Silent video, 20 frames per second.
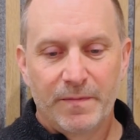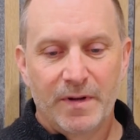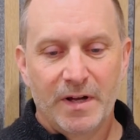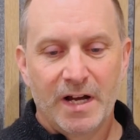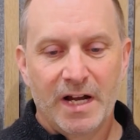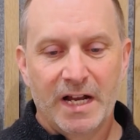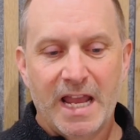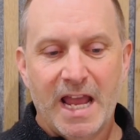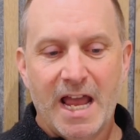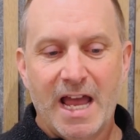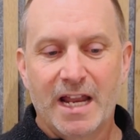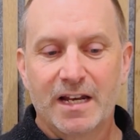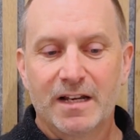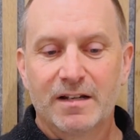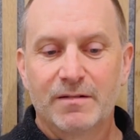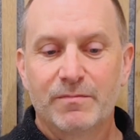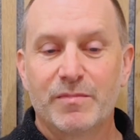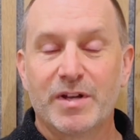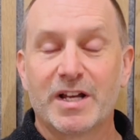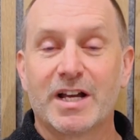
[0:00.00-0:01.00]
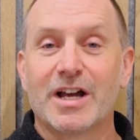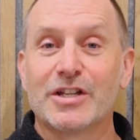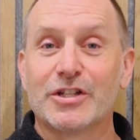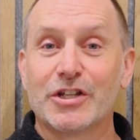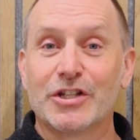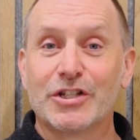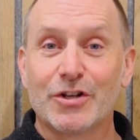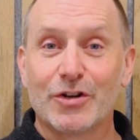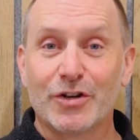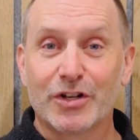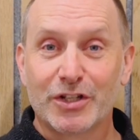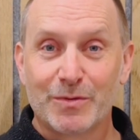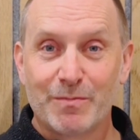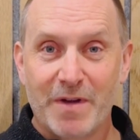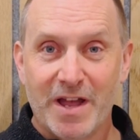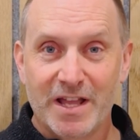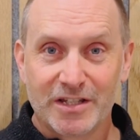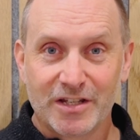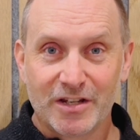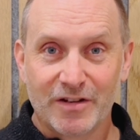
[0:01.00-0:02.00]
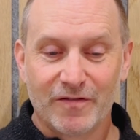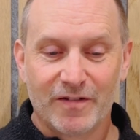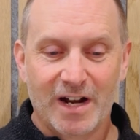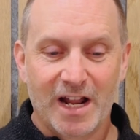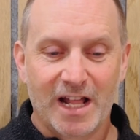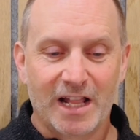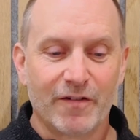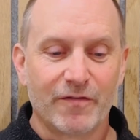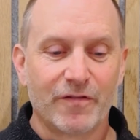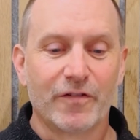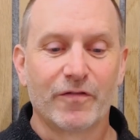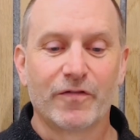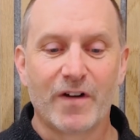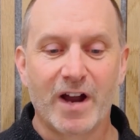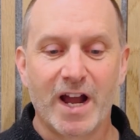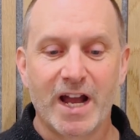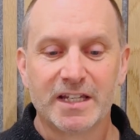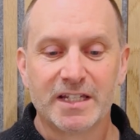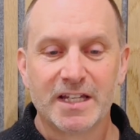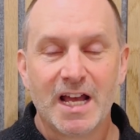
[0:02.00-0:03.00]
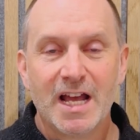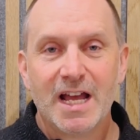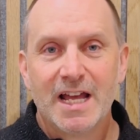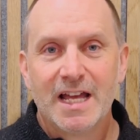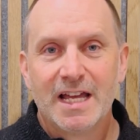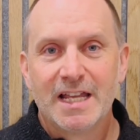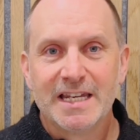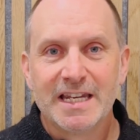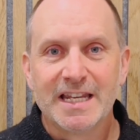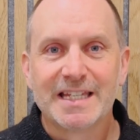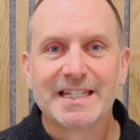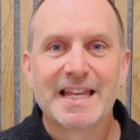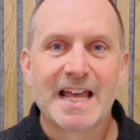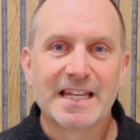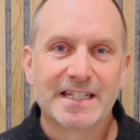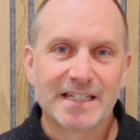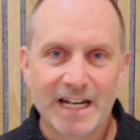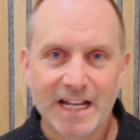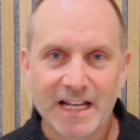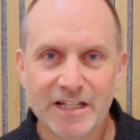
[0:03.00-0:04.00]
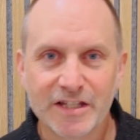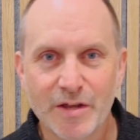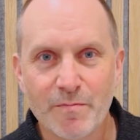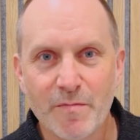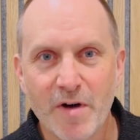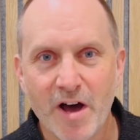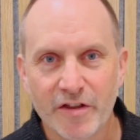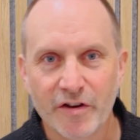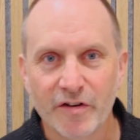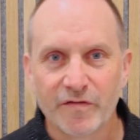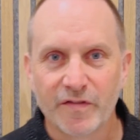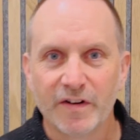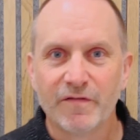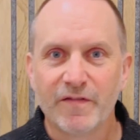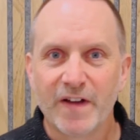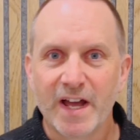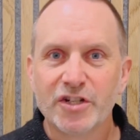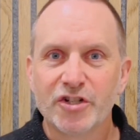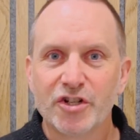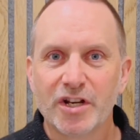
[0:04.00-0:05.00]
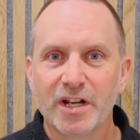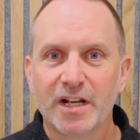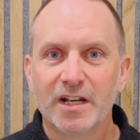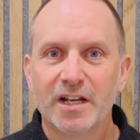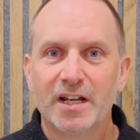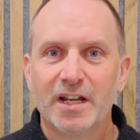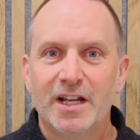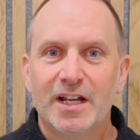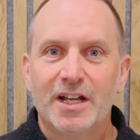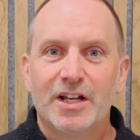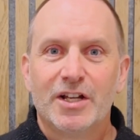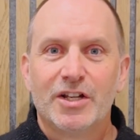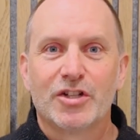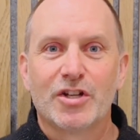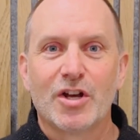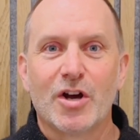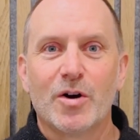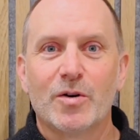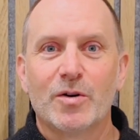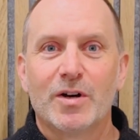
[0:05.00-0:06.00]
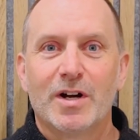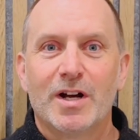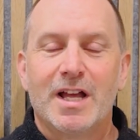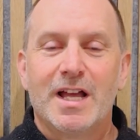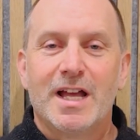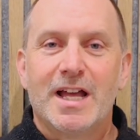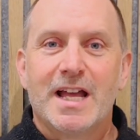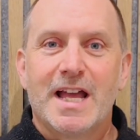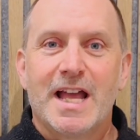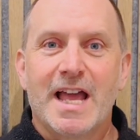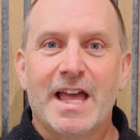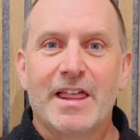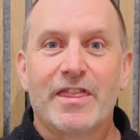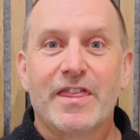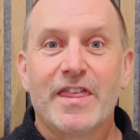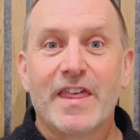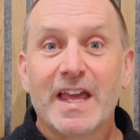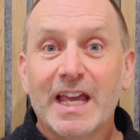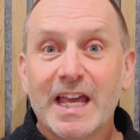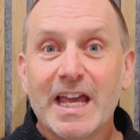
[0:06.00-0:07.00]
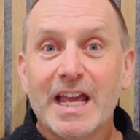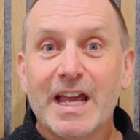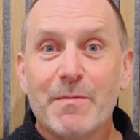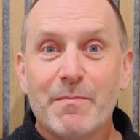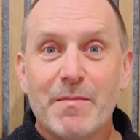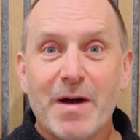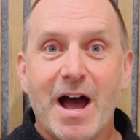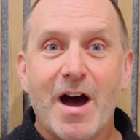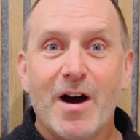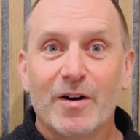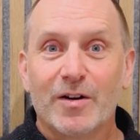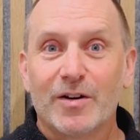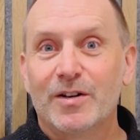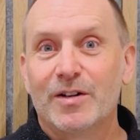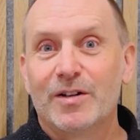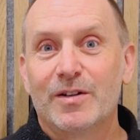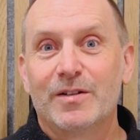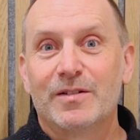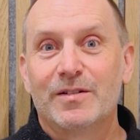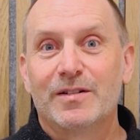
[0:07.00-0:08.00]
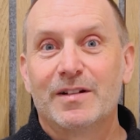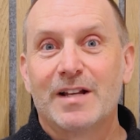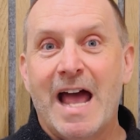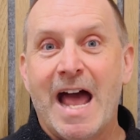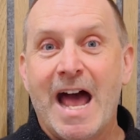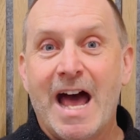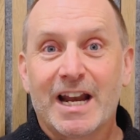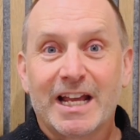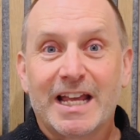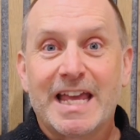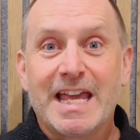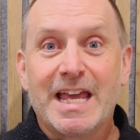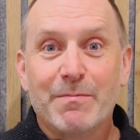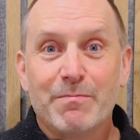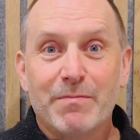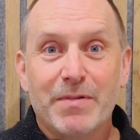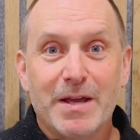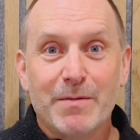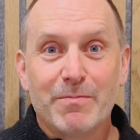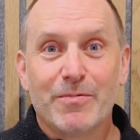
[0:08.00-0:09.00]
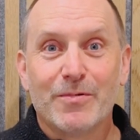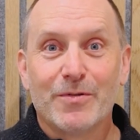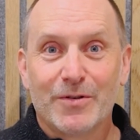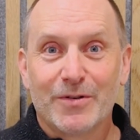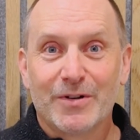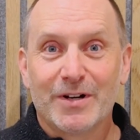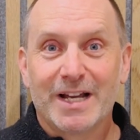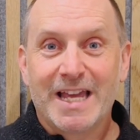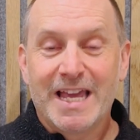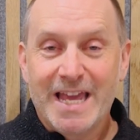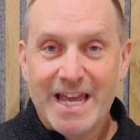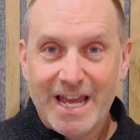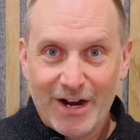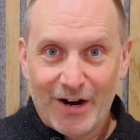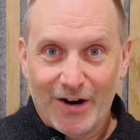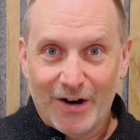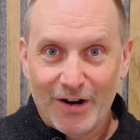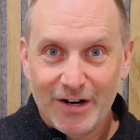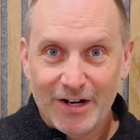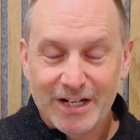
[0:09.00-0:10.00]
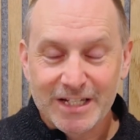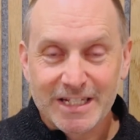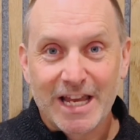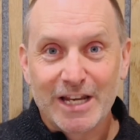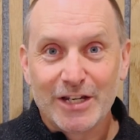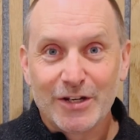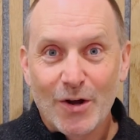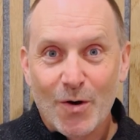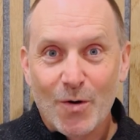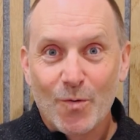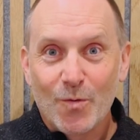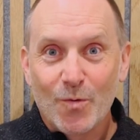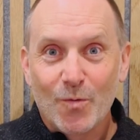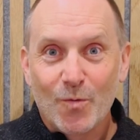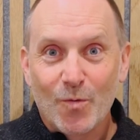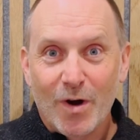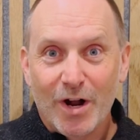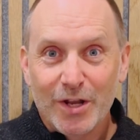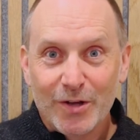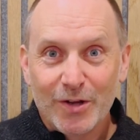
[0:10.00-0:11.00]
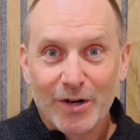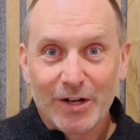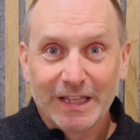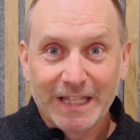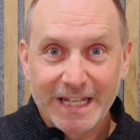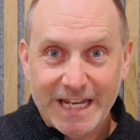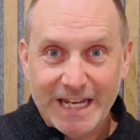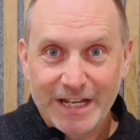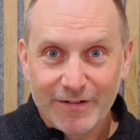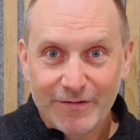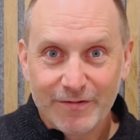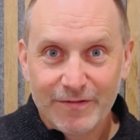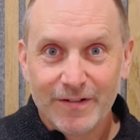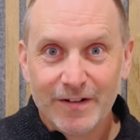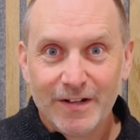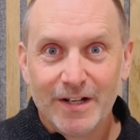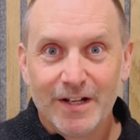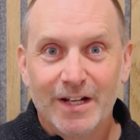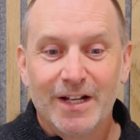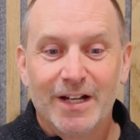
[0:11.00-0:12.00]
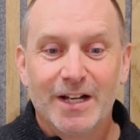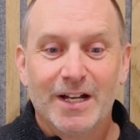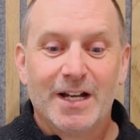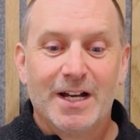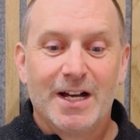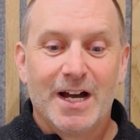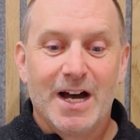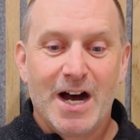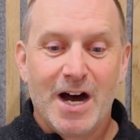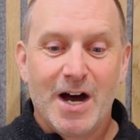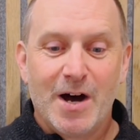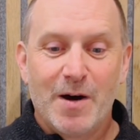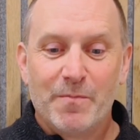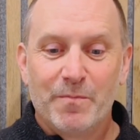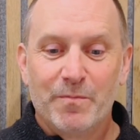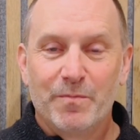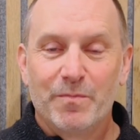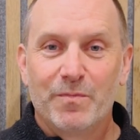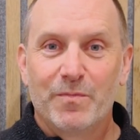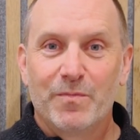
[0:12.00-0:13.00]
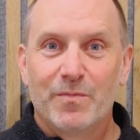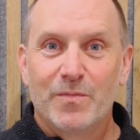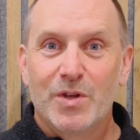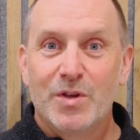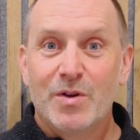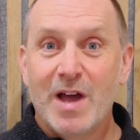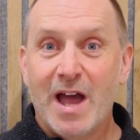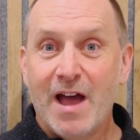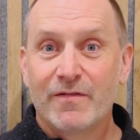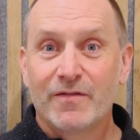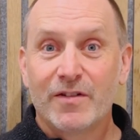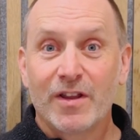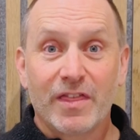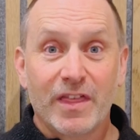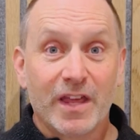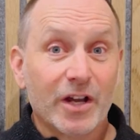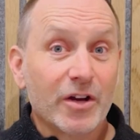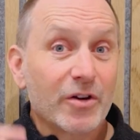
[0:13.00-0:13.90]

Again, because it's so expensive. And I love the phrase, necessity is the mother of invention. So in thinking about how to keep people here, because I don't want you to leave, you have to think